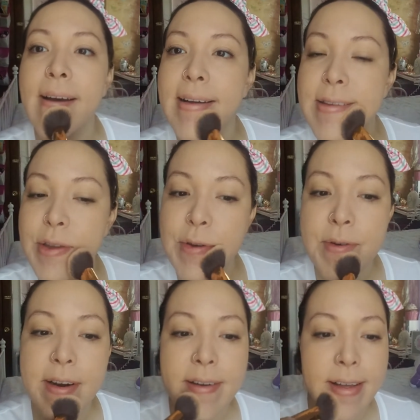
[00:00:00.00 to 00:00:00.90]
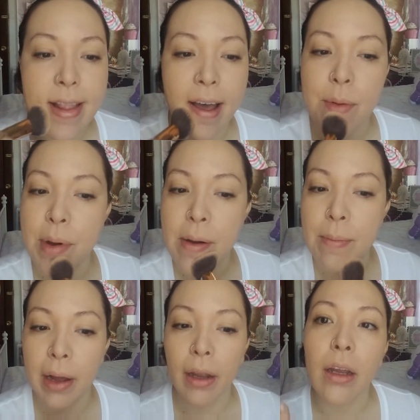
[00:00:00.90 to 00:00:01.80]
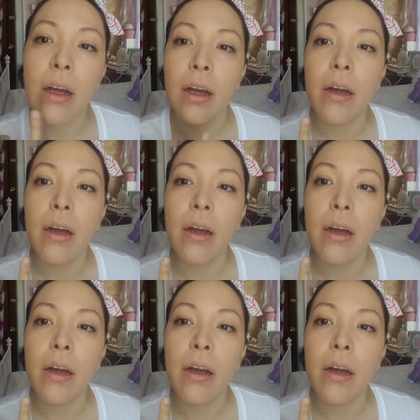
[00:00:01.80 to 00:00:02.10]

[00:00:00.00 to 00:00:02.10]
I do worry a lot about my